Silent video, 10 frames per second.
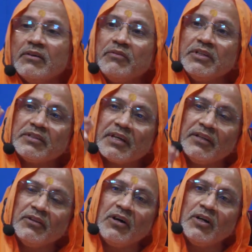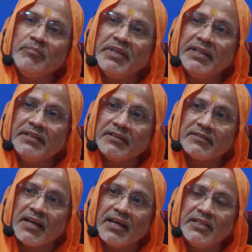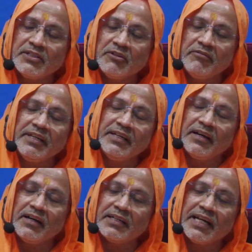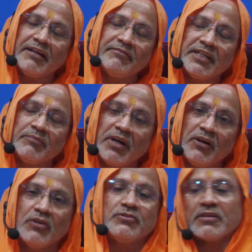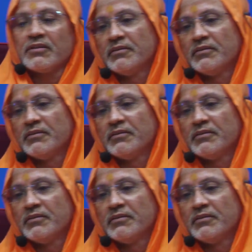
which cannot be decisively arrived at by logic.